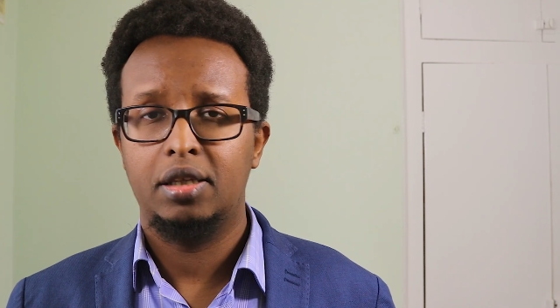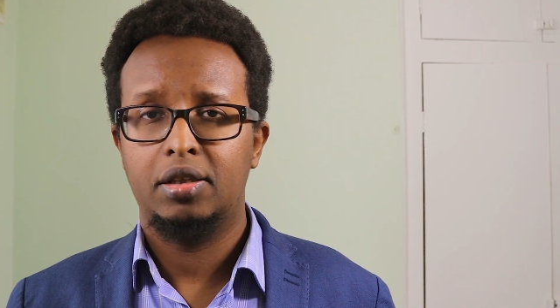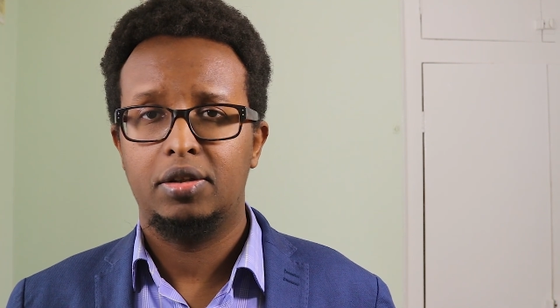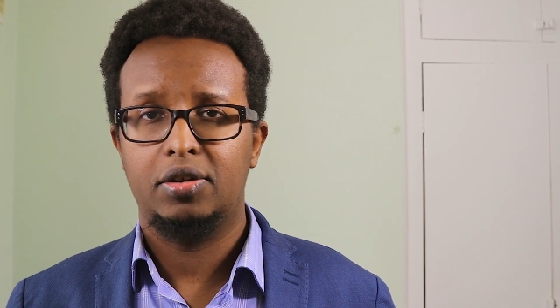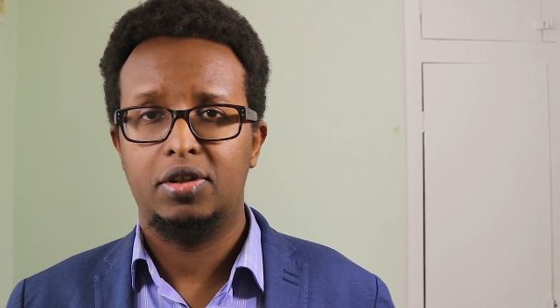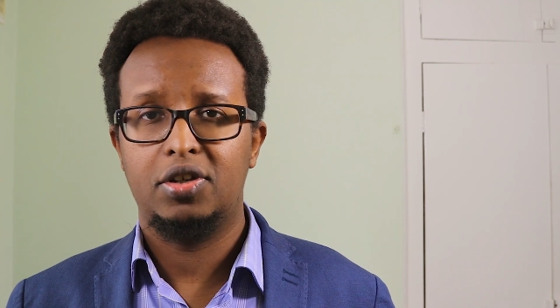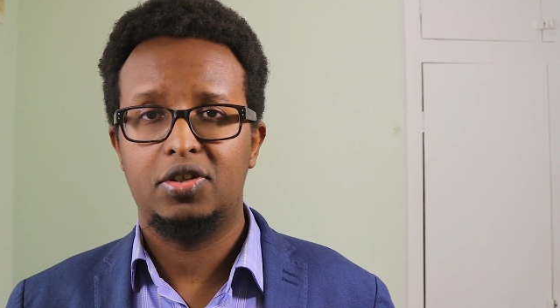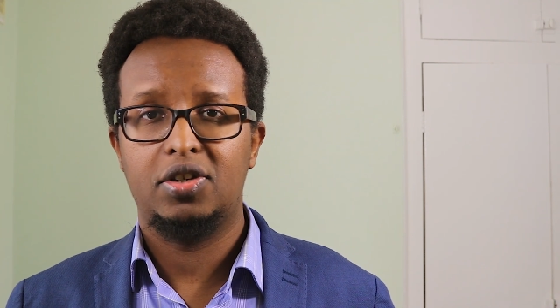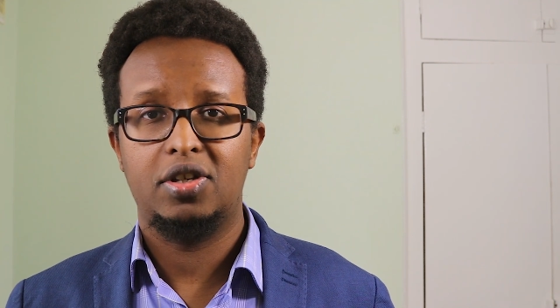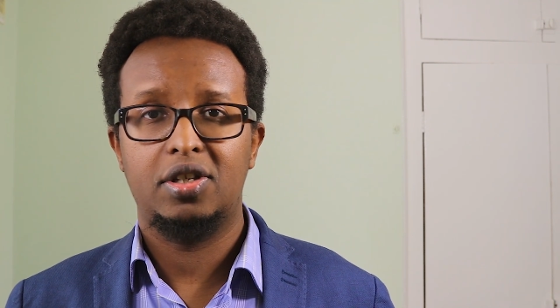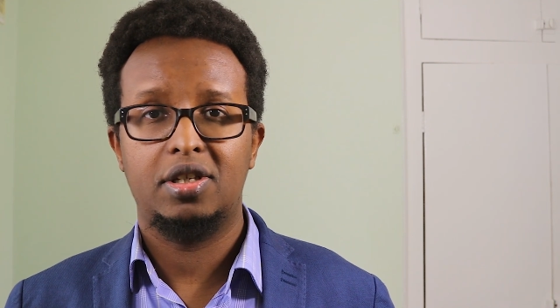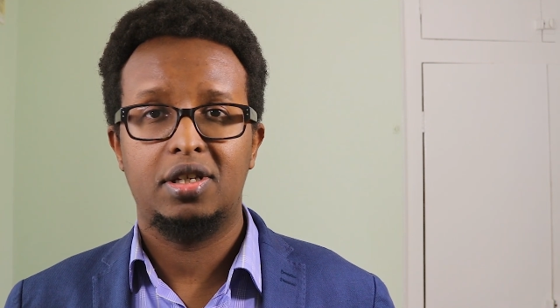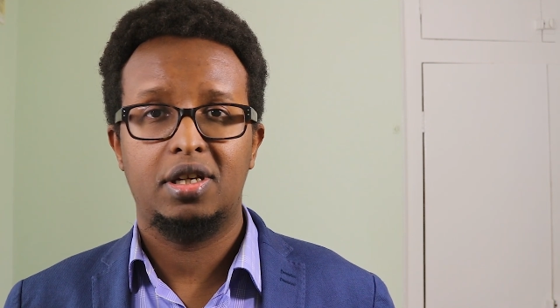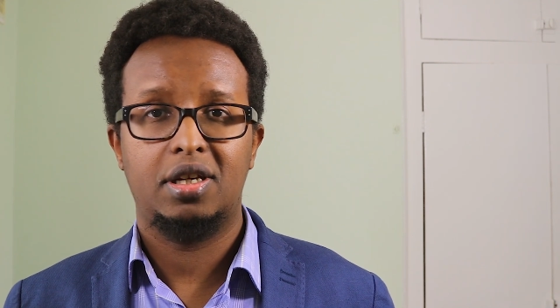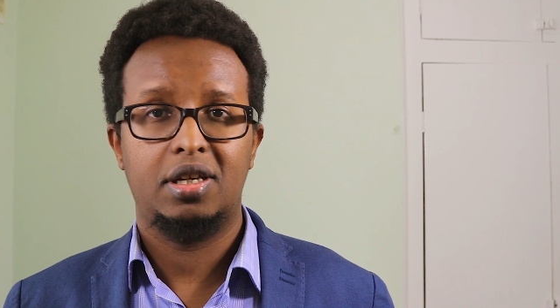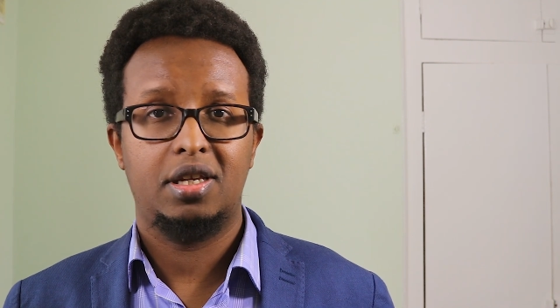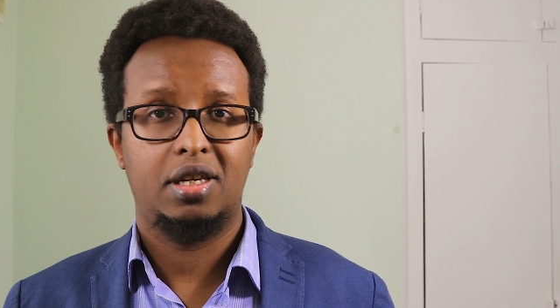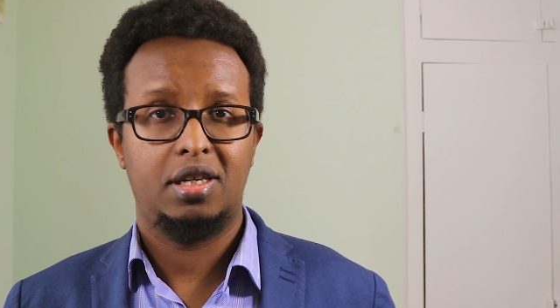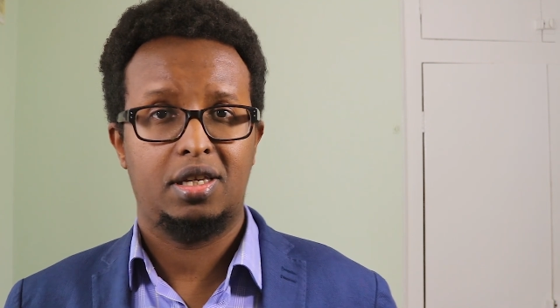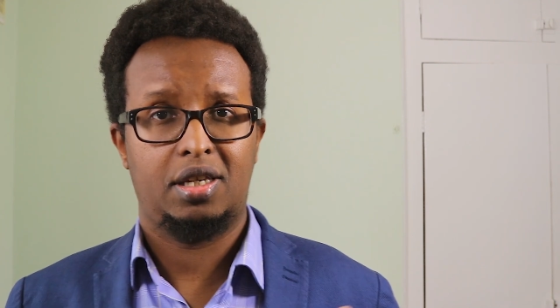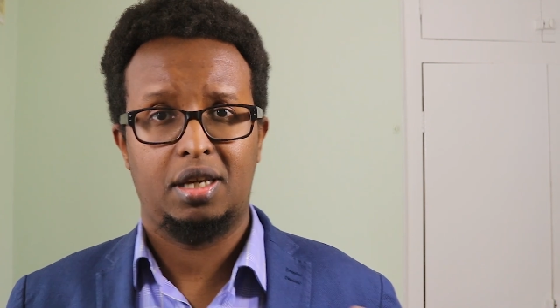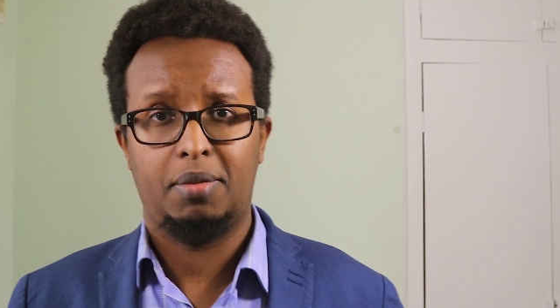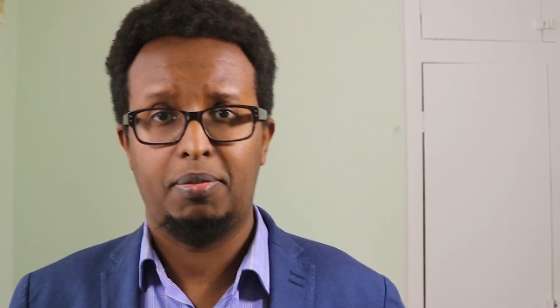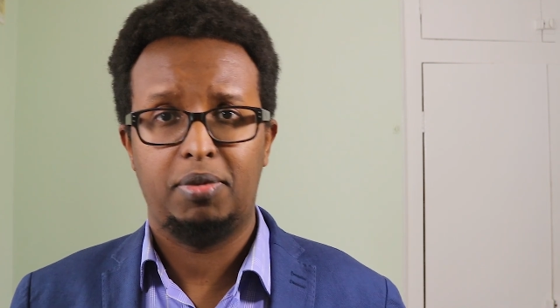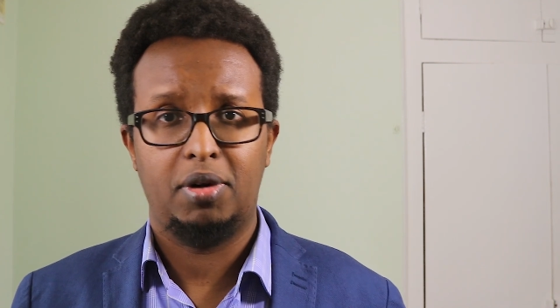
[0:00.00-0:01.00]
This is a
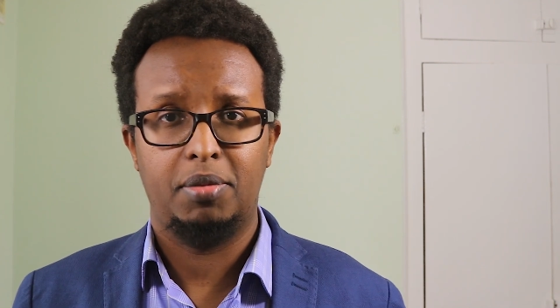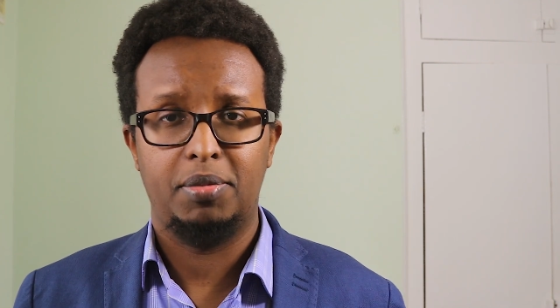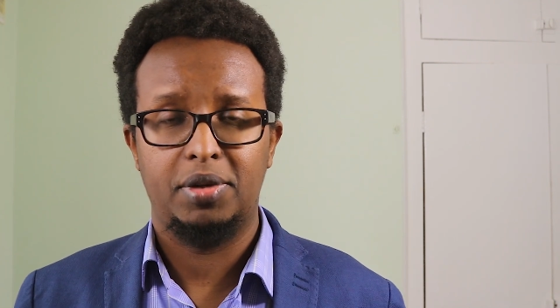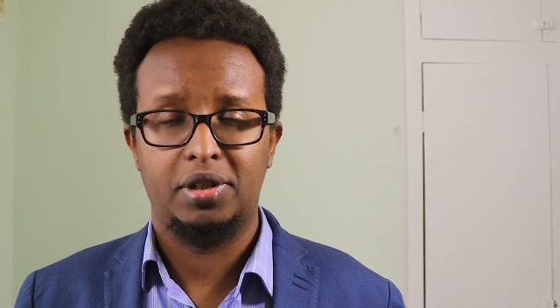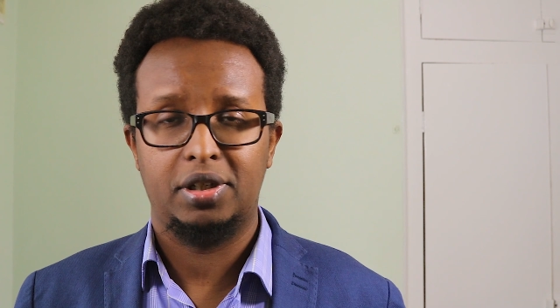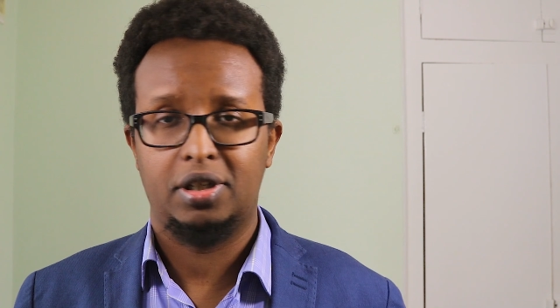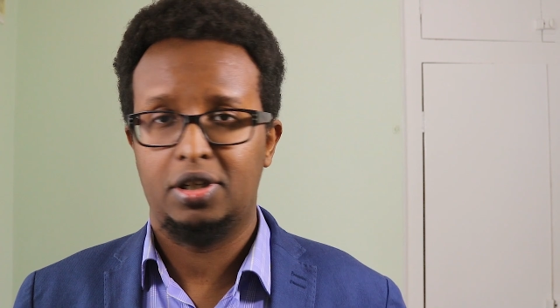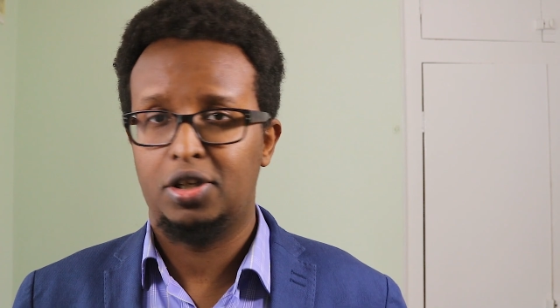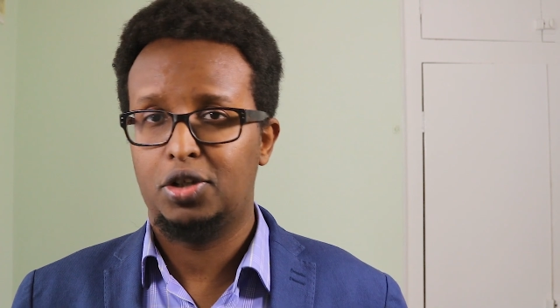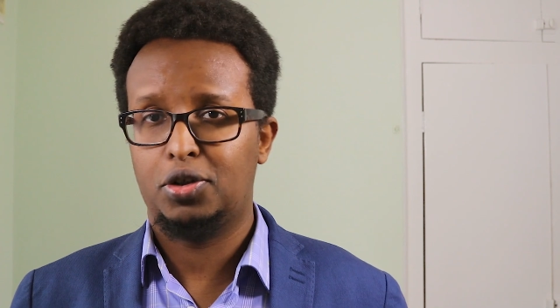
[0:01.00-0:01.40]
supplement,